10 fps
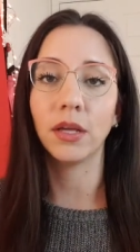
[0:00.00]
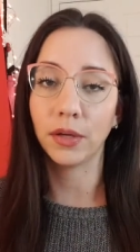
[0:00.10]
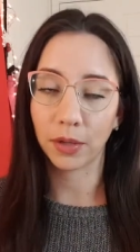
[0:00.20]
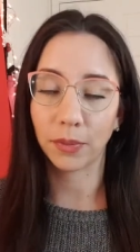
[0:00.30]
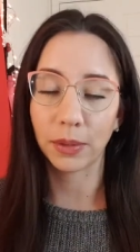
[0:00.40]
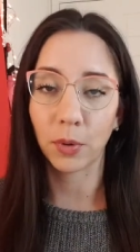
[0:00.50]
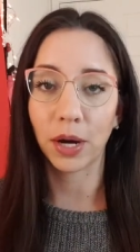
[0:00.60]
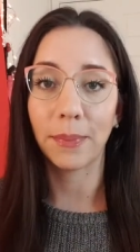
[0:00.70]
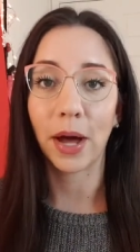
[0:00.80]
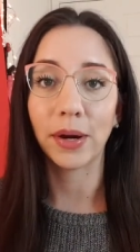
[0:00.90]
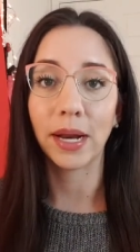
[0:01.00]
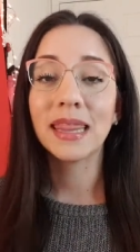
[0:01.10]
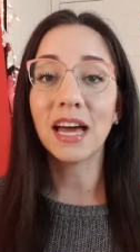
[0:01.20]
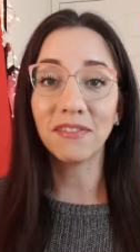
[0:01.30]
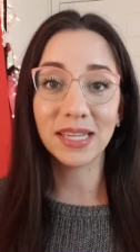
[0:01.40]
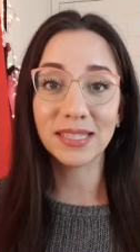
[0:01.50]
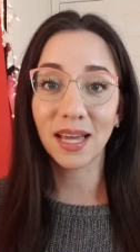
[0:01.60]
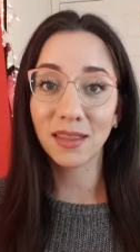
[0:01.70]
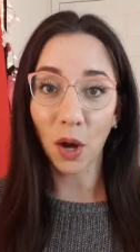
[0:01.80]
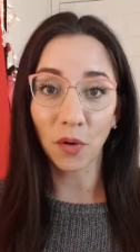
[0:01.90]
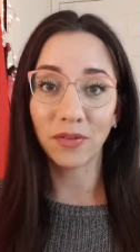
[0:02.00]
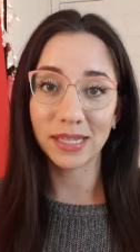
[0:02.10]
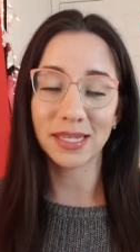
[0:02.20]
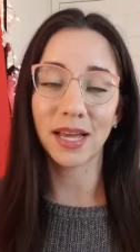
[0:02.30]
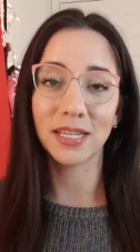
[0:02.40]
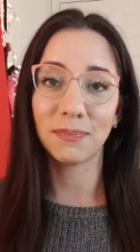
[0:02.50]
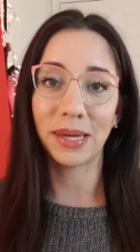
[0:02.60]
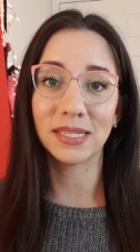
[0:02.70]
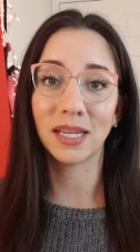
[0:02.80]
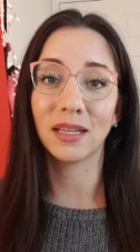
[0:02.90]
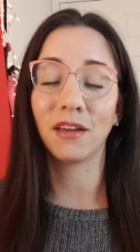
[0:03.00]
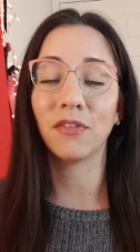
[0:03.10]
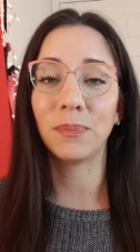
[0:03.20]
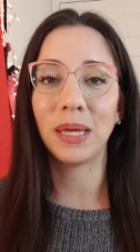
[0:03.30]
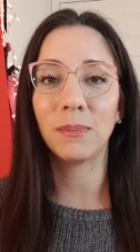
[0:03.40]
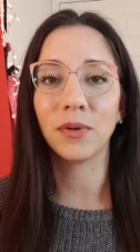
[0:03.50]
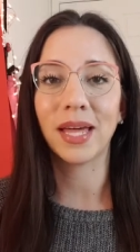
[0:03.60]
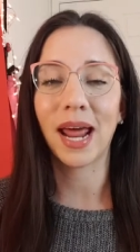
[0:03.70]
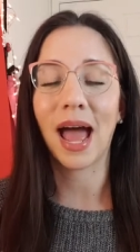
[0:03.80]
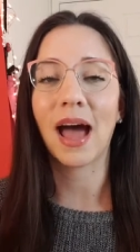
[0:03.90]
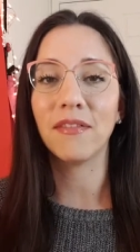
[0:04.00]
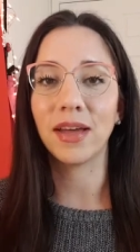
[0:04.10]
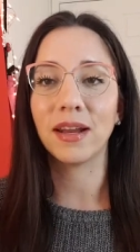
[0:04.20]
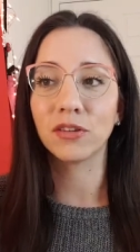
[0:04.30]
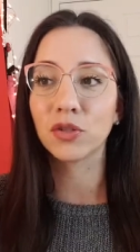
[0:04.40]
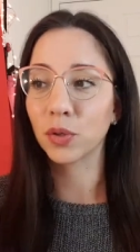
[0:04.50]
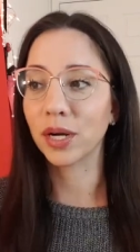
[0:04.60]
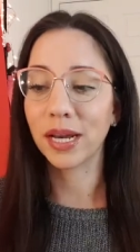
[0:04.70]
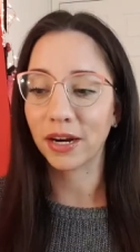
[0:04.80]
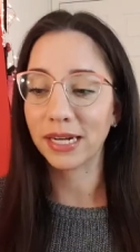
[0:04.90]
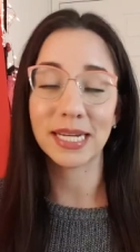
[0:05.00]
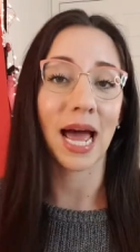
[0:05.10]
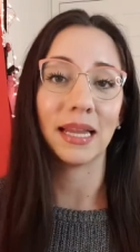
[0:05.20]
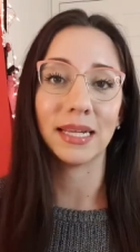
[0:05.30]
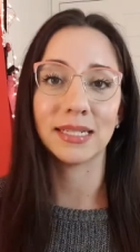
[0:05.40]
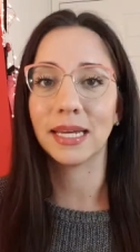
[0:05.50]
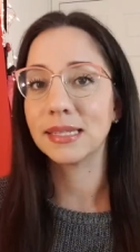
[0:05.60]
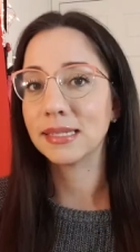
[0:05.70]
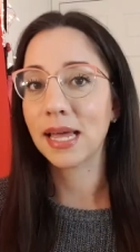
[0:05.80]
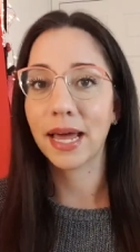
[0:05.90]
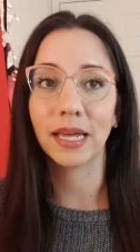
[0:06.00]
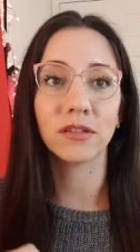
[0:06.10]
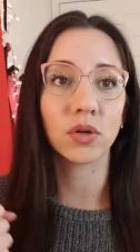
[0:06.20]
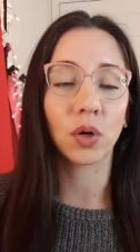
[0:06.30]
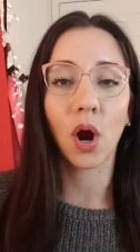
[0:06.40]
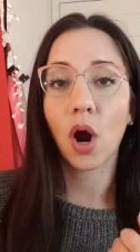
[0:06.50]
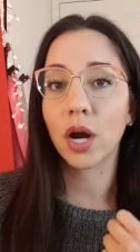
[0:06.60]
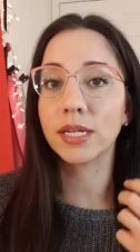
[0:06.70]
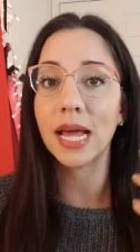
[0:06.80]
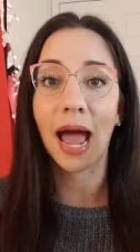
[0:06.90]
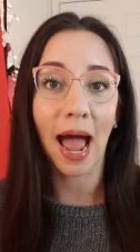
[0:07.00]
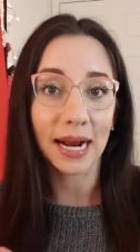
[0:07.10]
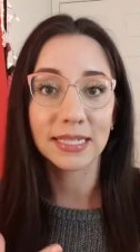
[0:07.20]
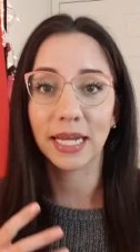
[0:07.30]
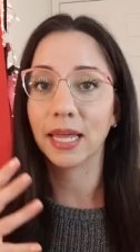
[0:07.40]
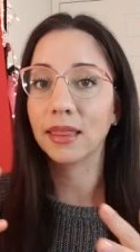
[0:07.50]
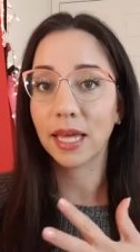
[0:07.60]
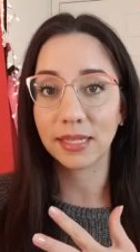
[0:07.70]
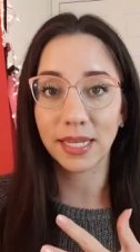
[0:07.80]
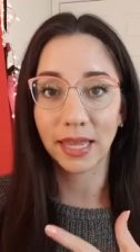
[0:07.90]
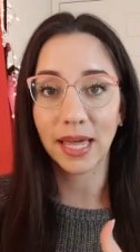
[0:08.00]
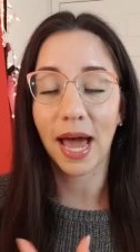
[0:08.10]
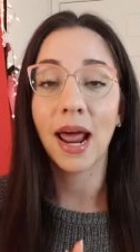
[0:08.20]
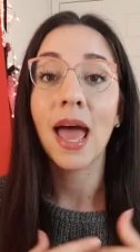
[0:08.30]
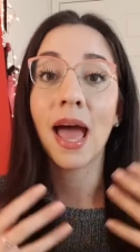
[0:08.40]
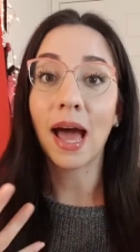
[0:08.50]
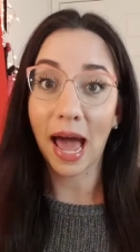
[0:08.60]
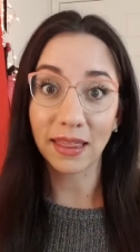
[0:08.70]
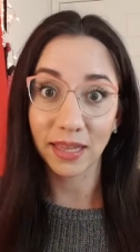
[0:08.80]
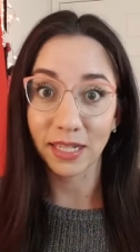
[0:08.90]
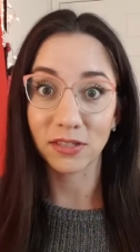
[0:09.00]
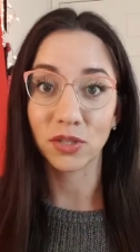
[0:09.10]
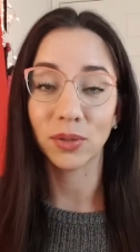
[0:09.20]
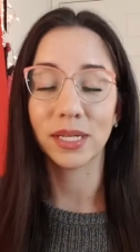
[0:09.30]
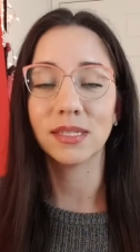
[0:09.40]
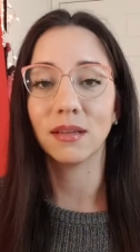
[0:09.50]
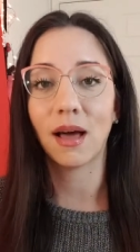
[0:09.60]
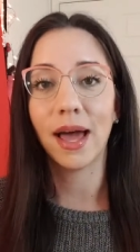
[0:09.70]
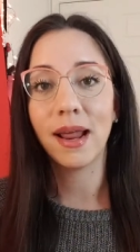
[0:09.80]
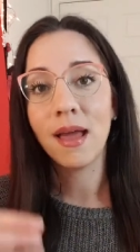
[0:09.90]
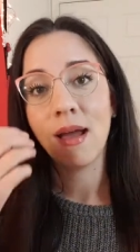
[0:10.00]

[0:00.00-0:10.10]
You can read more about it. That visa, the O visa, is basically for people that have an extraordinary talent in science or art, acting, things like that. Athletes do this a lot.